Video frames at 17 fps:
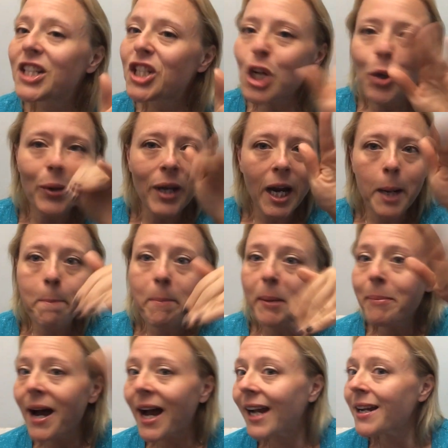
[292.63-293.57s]
Don't care.
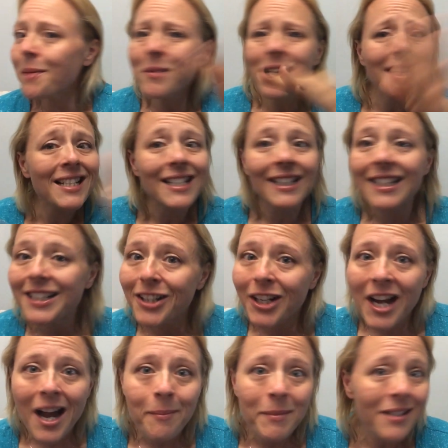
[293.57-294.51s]
Bye-bye. I'm going to delete your
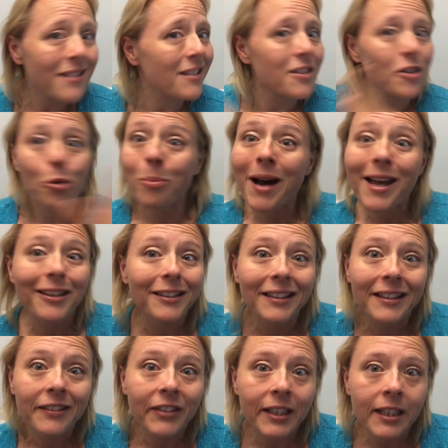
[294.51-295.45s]
comments. Don't bother
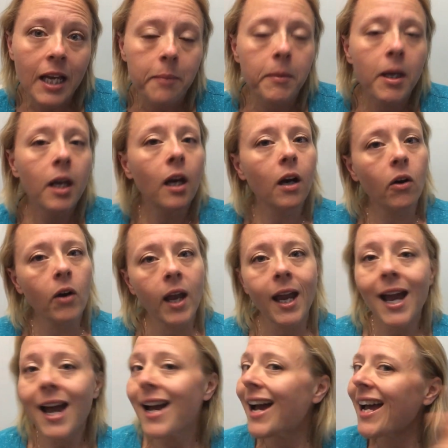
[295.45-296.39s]
leaving them.
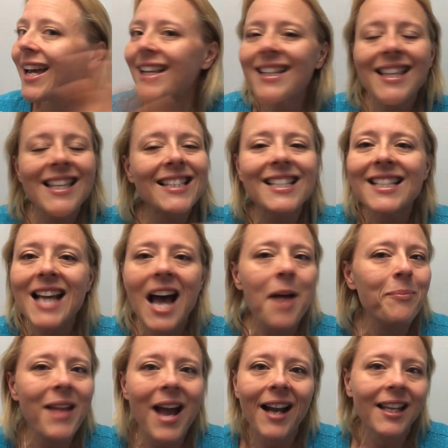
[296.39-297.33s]
Okay?
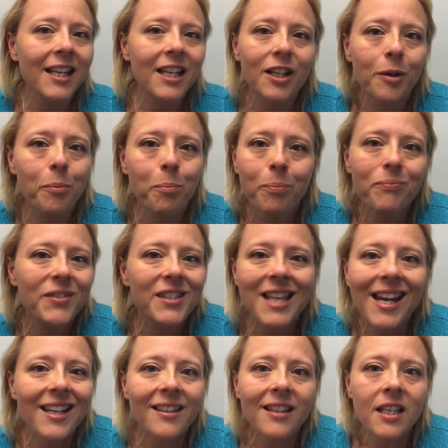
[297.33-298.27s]
I'm not here
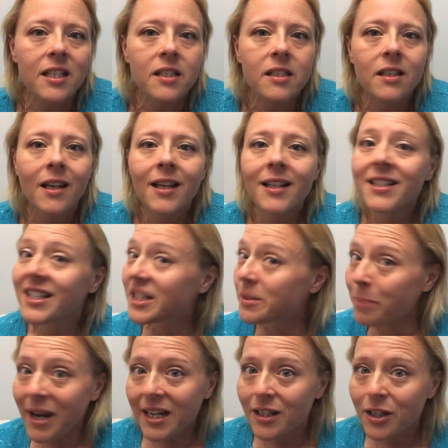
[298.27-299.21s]
saying this to
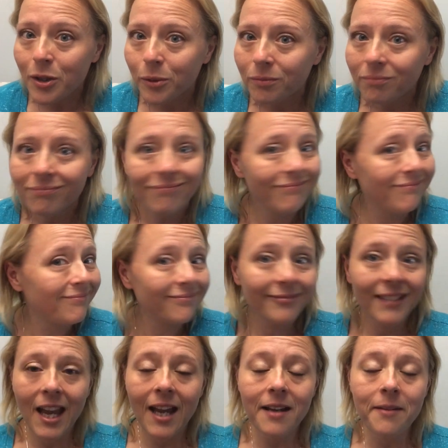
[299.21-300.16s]
debate you.
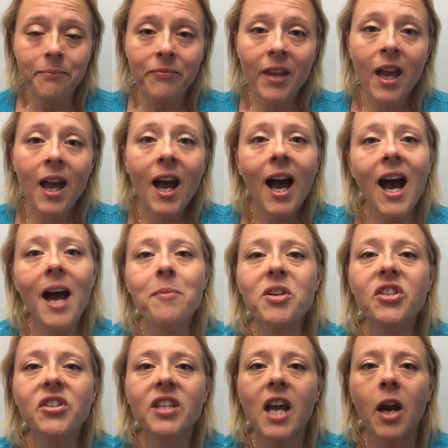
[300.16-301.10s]
Okay? I'm
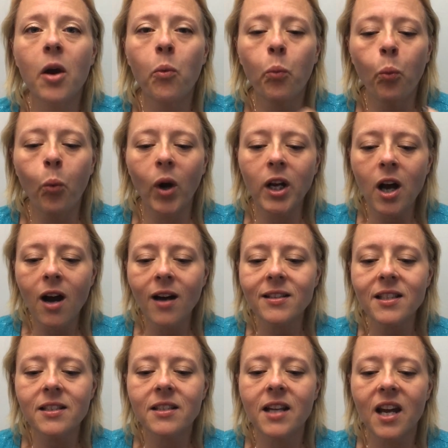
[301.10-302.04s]
just saying what
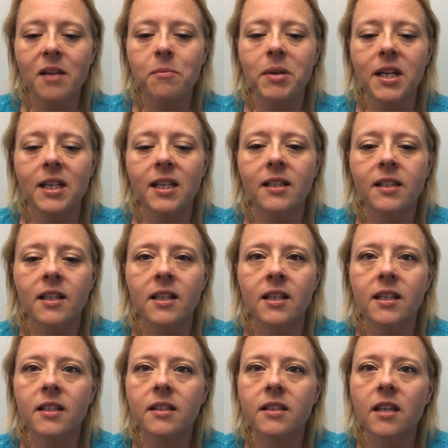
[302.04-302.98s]
causes diabetes
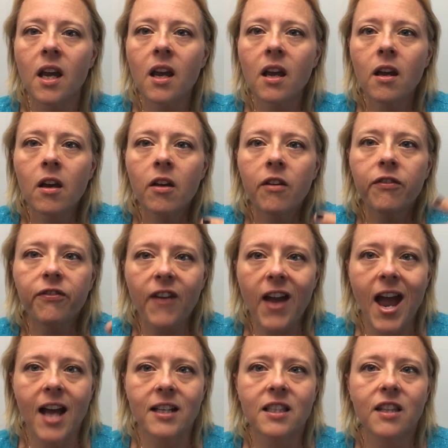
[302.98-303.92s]
is fat.